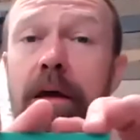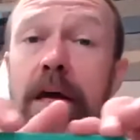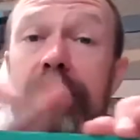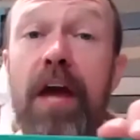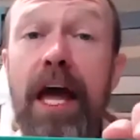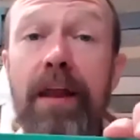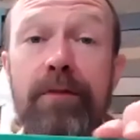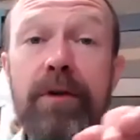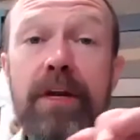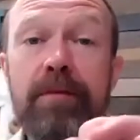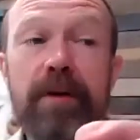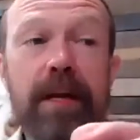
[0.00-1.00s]
If you had a
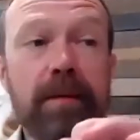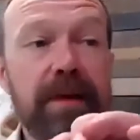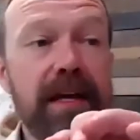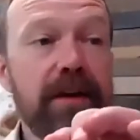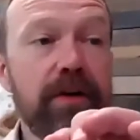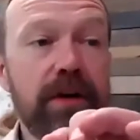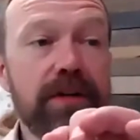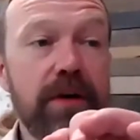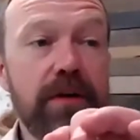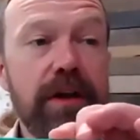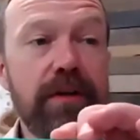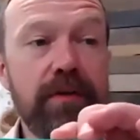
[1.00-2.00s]
3D printing pen, you could
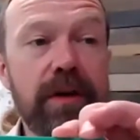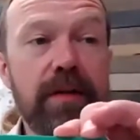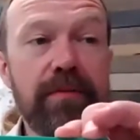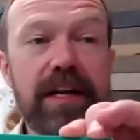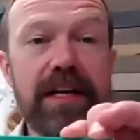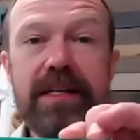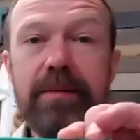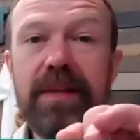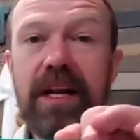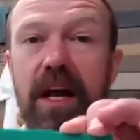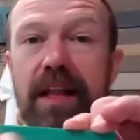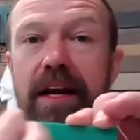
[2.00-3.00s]
totally 3D print
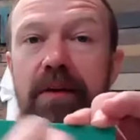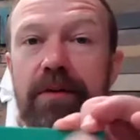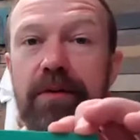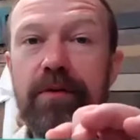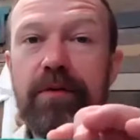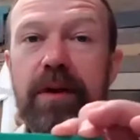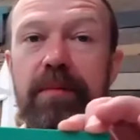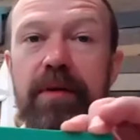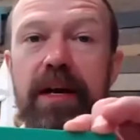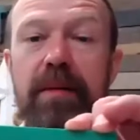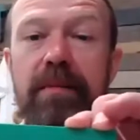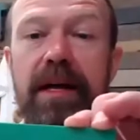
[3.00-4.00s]
something on there with your 3D
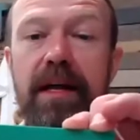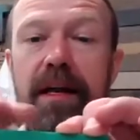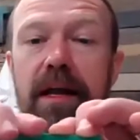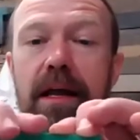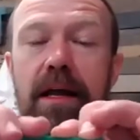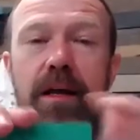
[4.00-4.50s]
printing pen.